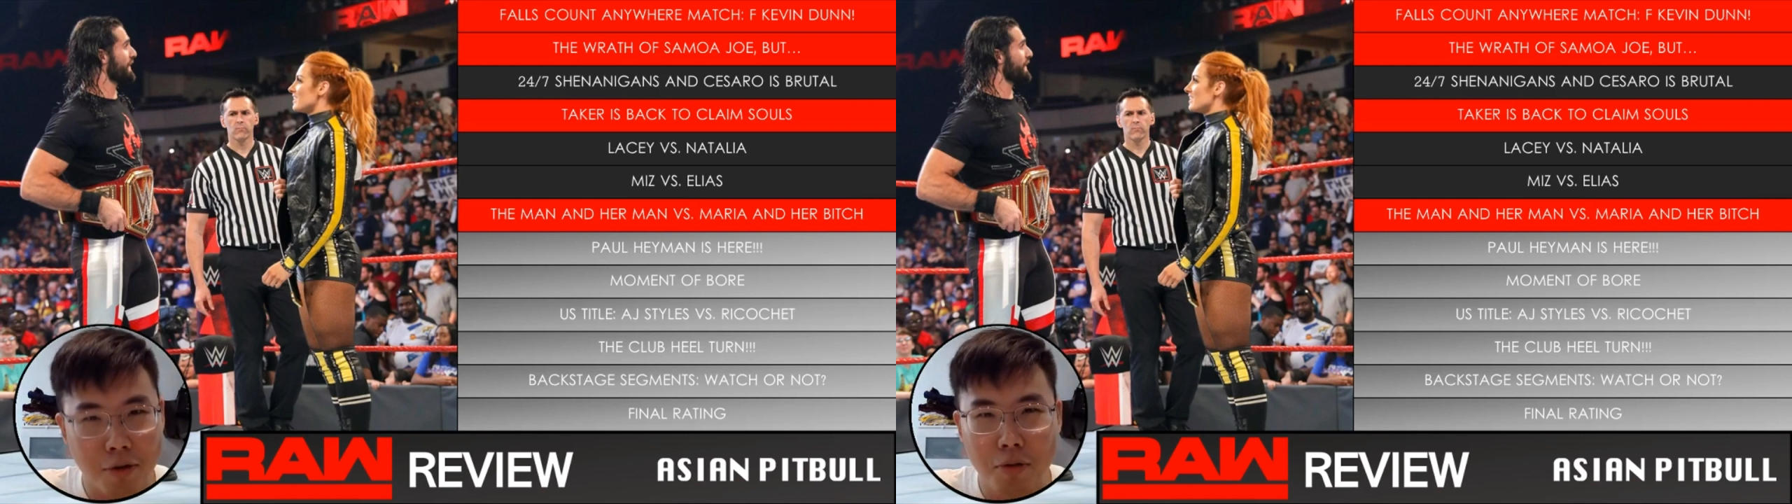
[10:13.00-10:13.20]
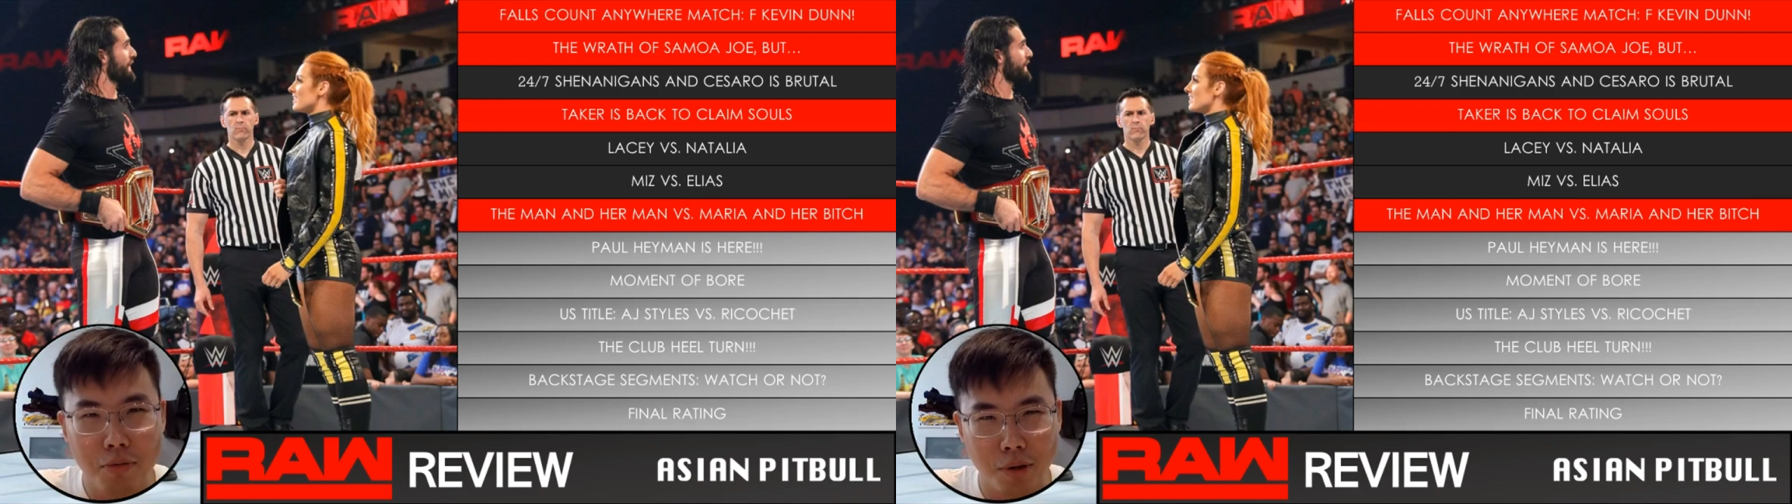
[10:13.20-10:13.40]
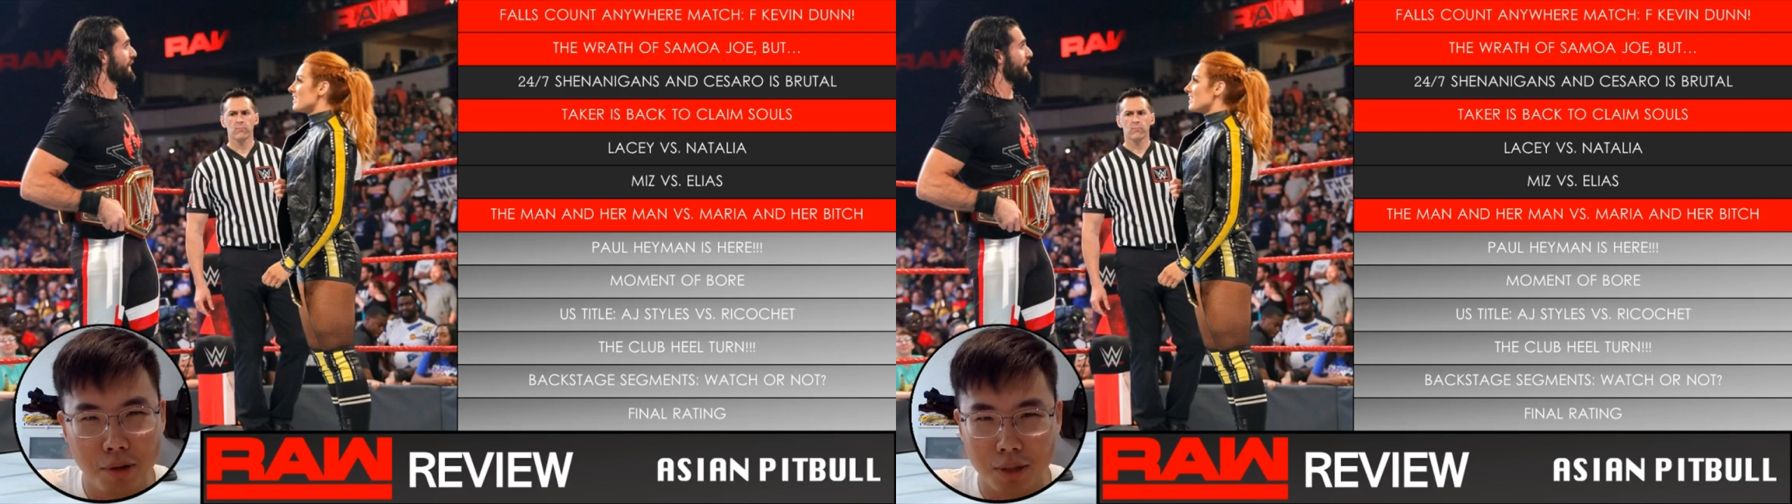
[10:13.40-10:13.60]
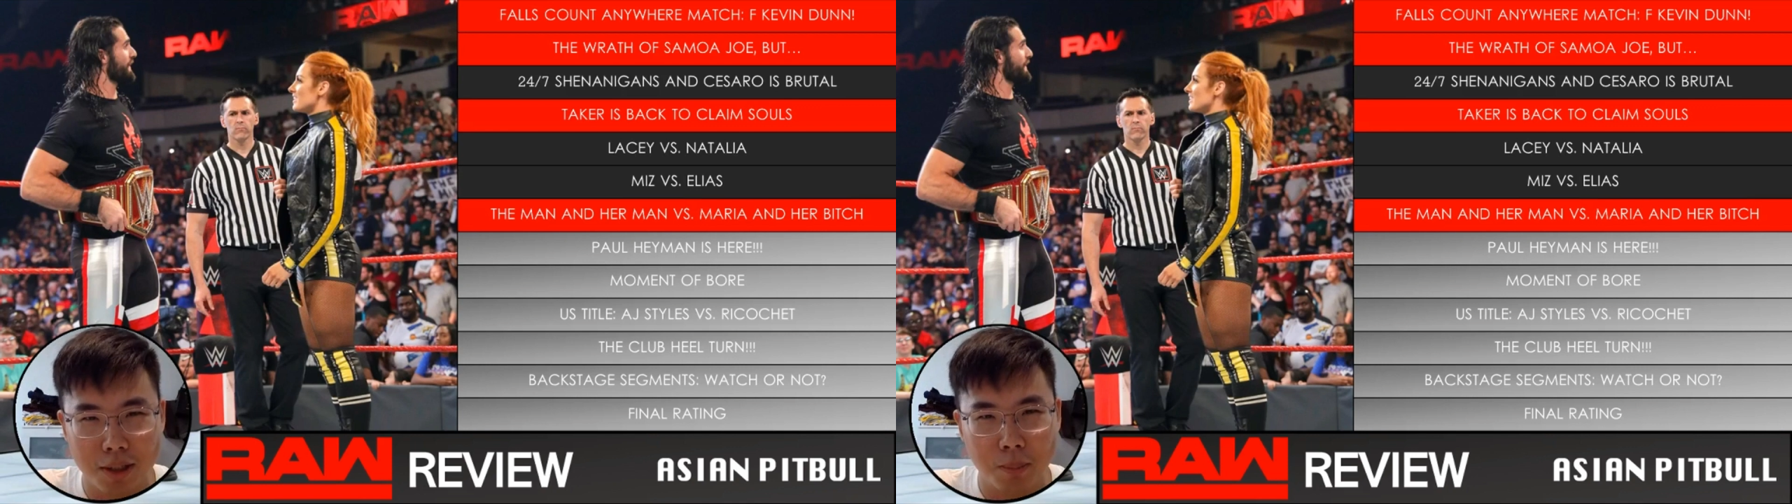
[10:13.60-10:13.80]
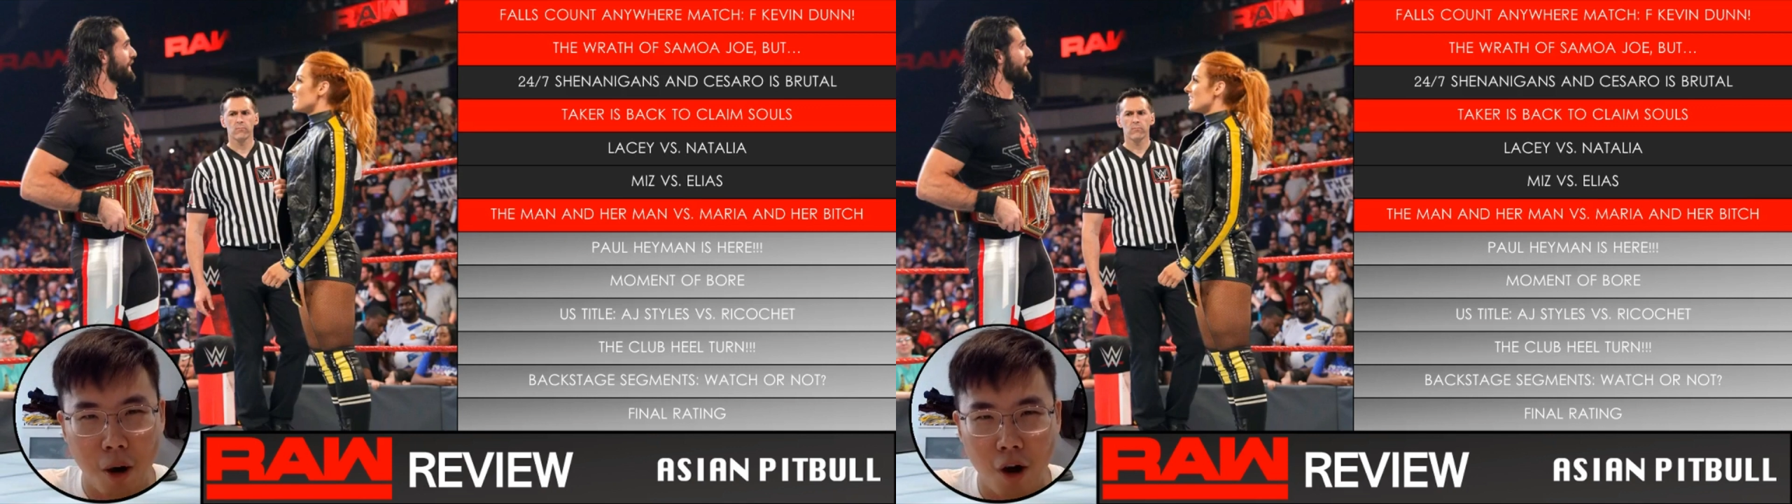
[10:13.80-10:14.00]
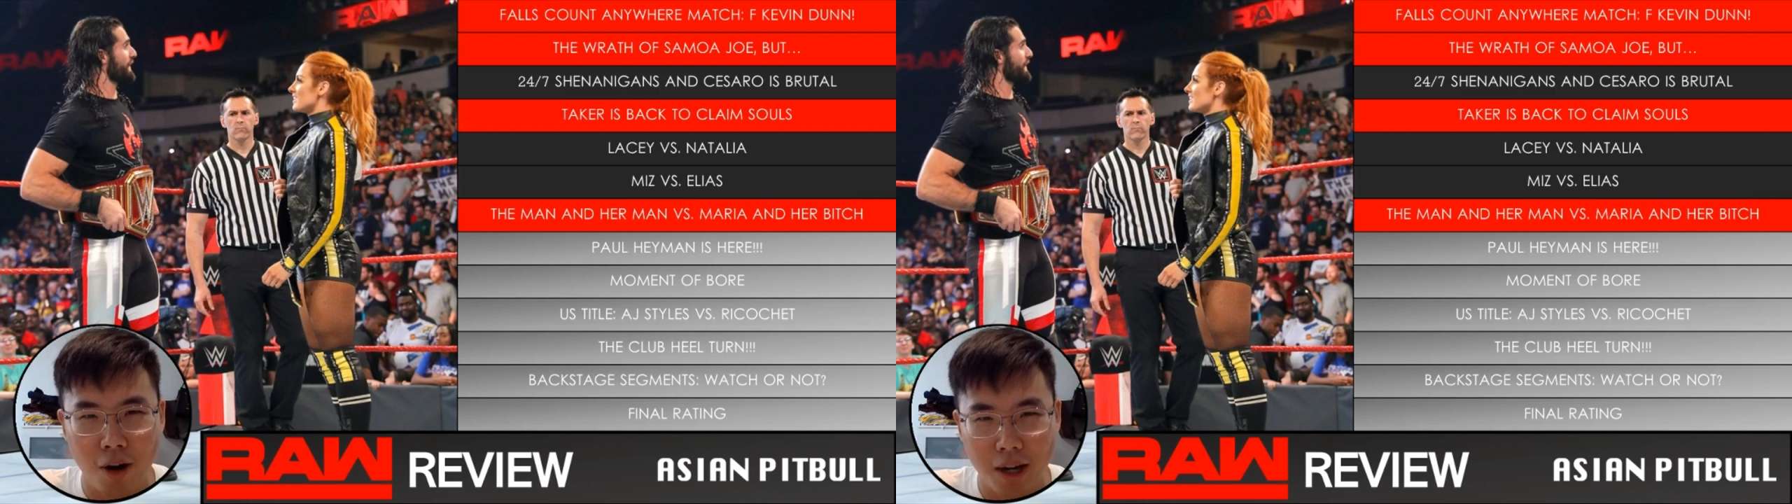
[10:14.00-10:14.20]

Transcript: who wrote this? Paul